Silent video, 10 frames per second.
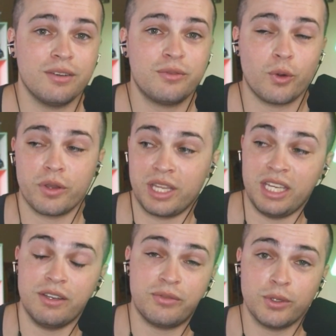for
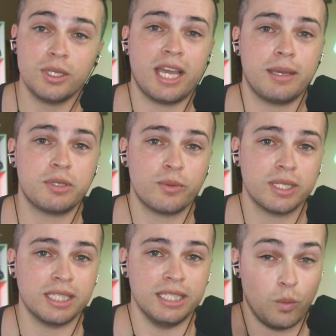the full game to
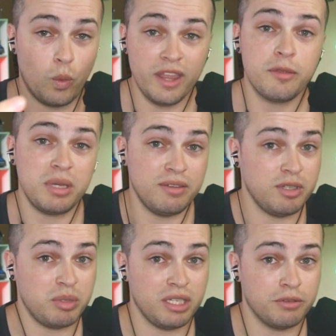release, with
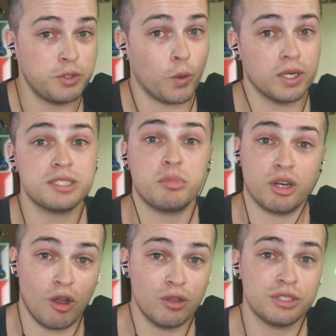PvP of course, but
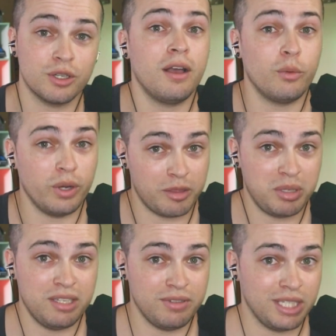also with
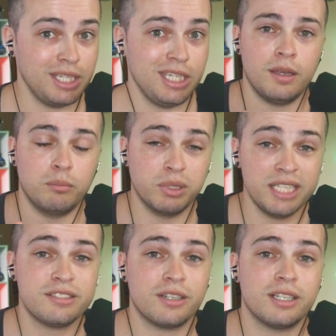PvE,
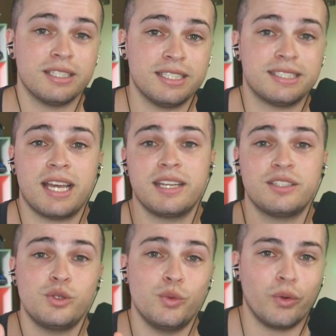Blizzard decided
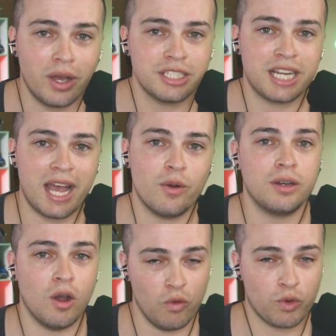to rush
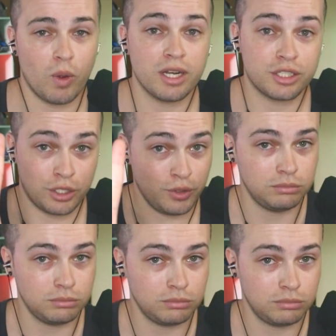out Overwatch
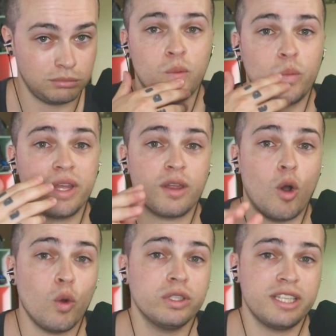2 with
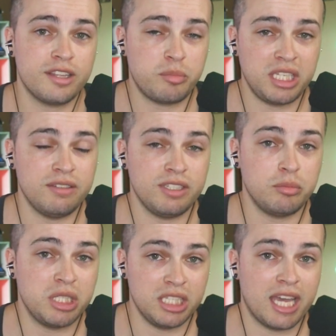only the
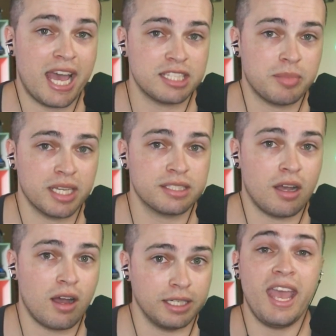PvP aspects
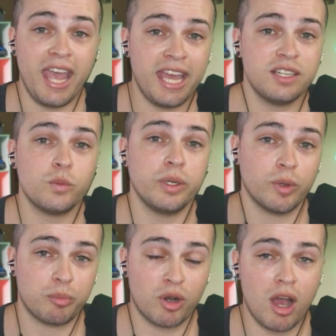on it. And we
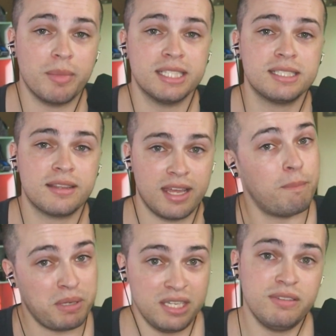were promised
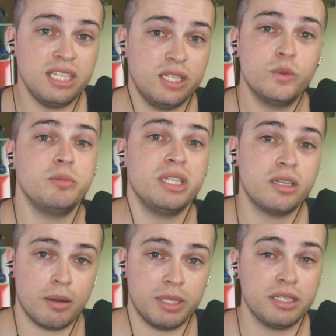that PvE would be
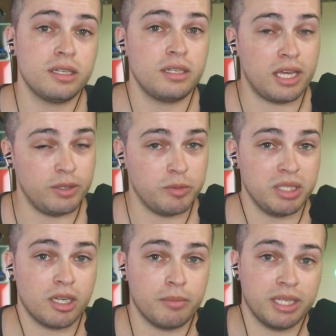coming and it would
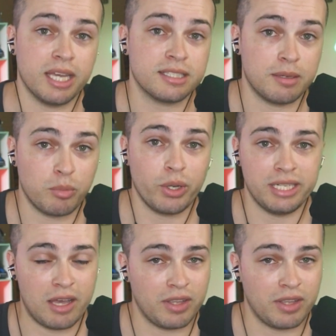be coming at some point down the